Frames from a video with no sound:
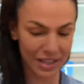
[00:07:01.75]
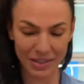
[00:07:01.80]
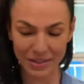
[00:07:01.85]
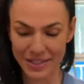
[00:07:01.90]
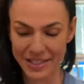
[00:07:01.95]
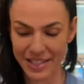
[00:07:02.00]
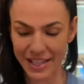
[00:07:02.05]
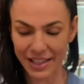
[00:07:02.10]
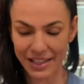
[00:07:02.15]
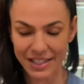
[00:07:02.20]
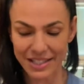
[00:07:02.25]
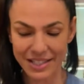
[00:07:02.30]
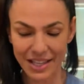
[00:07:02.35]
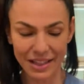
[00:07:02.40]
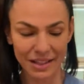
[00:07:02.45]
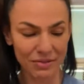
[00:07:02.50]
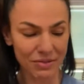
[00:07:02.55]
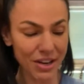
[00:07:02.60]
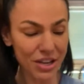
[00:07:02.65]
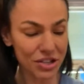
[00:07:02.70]
sell this at
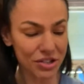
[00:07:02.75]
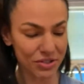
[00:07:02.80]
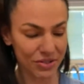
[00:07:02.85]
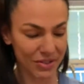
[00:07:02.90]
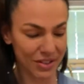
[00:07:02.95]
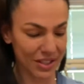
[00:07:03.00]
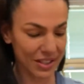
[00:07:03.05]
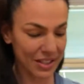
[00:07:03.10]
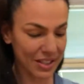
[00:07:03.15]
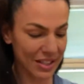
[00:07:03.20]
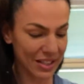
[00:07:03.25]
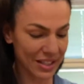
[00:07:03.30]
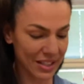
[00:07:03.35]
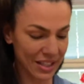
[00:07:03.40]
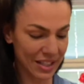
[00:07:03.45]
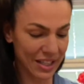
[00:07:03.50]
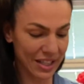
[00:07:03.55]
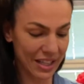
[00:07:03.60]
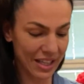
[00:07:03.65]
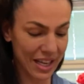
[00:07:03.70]
the restaurant
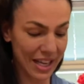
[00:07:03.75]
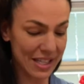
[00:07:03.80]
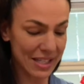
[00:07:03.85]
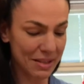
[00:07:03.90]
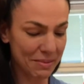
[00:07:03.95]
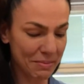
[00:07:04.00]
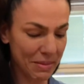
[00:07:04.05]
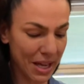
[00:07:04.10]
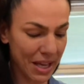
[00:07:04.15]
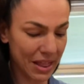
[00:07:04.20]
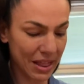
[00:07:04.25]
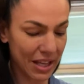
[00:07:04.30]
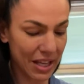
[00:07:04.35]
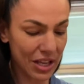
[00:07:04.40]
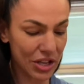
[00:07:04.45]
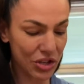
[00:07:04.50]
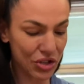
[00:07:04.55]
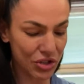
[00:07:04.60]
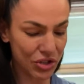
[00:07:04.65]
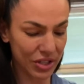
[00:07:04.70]
as a main
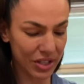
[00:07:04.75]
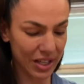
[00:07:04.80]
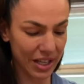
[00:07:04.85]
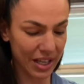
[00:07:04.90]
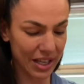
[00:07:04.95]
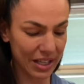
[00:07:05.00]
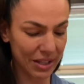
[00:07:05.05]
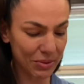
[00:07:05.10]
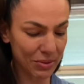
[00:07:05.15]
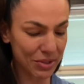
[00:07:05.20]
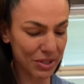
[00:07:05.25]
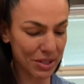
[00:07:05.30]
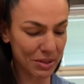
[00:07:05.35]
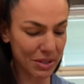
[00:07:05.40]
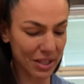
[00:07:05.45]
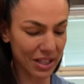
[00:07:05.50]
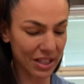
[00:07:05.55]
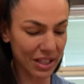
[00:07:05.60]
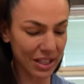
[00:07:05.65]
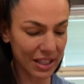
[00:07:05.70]
dish, and it was
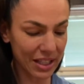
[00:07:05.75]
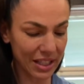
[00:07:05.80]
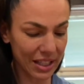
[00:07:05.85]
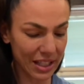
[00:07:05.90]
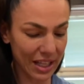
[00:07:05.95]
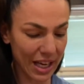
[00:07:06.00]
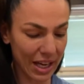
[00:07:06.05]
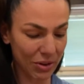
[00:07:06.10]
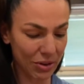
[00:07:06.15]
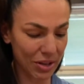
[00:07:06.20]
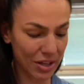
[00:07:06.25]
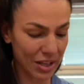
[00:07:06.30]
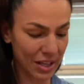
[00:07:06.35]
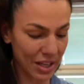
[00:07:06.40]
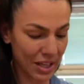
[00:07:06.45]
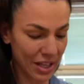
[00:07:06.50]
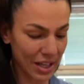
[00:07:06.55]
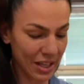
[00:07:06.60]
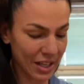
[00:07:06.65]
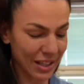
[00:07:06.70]
literally our,
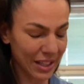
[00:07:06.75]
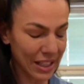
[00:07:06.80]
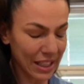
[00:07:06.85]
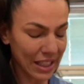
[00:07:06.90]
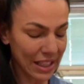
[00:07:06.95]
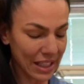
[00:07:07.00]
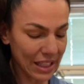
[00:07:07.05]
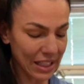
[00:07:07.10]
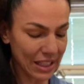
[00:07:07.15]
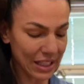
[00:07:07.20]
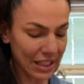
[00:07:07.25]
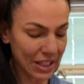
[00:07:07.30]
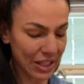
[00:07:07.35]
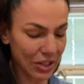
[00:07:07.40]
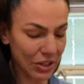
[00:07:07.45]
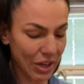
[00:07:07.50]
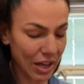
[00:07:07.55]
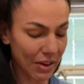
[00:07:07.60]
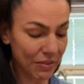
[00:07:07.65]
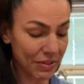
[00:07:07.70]
you
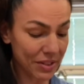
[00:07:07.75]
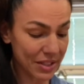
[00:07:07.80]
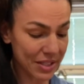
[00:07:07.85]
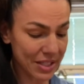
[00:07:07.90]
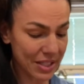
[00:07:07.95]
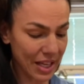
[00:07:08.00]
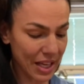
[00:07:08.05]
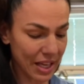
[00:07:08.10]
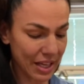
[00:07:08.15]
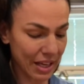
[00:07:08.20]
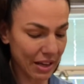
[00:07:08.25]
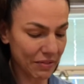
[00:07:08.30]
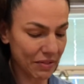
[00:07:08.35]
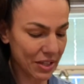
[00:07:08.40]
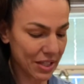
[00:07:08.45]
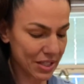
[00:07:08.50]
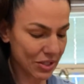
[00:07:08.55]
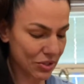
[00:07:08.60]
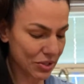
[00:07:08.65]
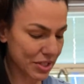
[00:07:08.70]
know, after steak,
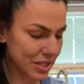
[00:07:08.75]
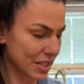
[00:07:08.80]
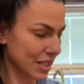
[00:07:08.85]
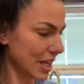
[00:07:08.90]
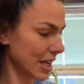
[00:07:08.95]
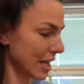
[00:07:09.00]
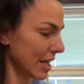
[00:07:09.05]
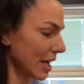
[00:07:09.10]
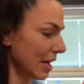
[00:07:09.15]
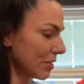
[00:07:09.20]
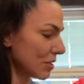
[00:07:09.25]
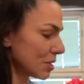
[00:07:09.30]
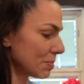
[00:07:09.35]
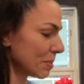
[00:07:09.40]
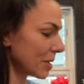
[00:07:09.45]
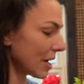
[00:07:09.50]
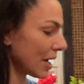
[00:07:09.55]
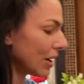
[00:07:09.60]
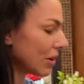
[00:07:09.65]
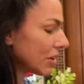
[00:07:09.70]
obviously it's a steakhouse,
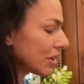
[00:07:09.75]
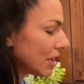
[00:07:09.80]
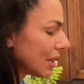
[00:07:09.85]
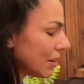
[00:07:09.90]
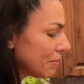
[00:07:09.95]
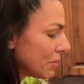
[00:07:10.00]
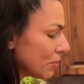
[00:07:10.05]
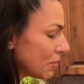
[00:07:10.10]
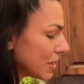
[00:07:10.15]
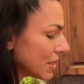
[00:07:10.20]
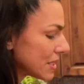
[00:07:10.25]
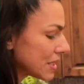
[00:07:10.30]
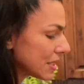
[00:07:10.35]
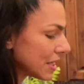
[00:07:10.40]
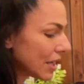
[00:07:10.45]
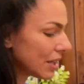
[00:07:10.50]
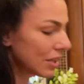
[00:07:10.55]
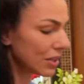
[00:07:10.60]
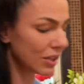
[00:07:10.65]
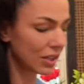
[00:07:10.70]
but our #1
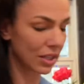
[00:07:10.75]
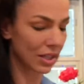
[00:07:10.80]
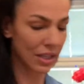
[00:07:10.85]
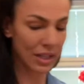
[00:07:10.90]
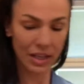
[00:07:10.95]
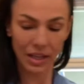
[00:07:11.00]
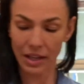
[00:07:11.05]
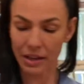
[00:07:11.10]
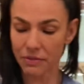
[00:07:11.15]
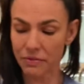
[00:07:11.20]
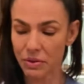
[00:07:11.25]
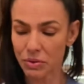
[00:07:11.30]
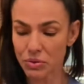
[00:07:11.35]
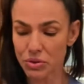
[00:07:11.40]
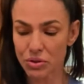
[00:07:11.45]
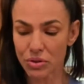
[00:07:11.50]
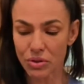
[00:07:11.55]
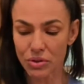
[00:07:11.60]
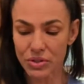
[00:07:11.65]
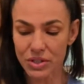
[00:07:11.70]
seller. If it
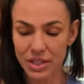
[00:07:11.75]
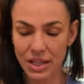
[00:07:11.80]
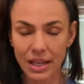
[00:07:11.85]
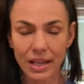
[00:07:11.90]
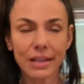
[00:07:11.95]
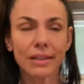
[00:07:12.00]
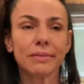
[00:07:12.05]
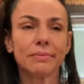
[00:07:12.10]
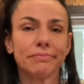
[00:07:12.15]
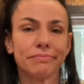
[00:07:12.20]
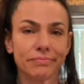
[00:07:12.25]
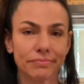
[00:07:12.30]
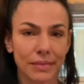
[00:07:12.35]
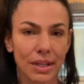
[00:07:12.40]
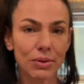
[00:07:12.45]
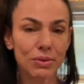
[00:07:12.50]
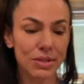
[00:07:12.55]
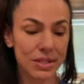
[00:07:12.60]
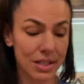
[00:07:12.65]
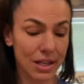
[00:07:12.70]
was no steak,
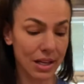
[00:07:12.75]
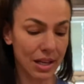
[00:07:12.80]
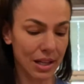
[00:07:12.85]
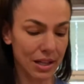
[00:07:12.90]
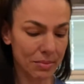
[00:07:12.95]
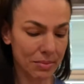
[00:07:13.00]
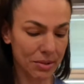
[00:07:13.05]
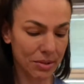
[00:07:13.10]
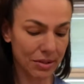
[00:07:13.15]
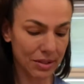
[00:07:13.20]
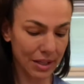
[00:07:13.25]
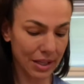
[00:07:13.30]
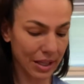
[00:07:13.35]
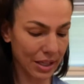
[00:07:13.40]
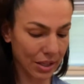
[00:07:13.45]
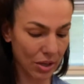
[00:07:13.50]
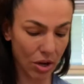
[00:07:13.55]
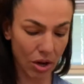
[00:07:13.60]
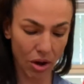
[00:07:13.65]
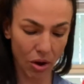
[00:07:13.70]
it was the halibut, like
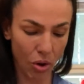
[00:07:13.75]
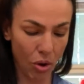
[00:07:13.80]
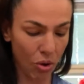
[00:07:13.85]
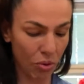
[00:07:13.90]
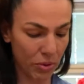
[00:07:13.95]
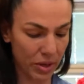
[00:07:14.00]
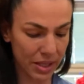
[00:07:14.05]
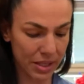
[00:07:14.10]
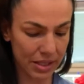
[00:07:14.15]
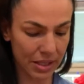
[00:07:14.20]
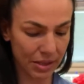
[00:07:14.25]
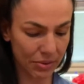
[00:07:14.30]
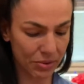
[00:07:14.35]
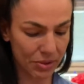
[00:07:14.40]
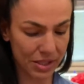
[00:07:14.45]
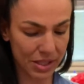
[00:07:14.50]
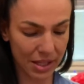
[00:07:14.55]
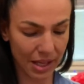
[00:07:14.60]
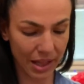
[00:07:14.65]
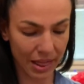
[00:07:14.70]
always. It
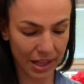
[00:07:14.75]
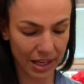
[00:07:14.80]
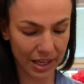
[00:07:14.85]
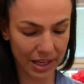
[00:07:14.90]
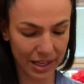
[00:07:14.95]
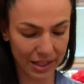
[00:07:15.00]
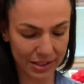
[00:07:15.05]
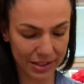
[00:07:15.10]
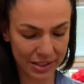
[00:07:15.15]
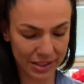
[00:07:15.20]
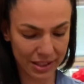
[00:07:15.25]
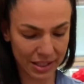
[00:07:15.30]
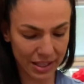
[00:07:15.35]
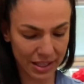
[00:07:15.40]
was nothing else.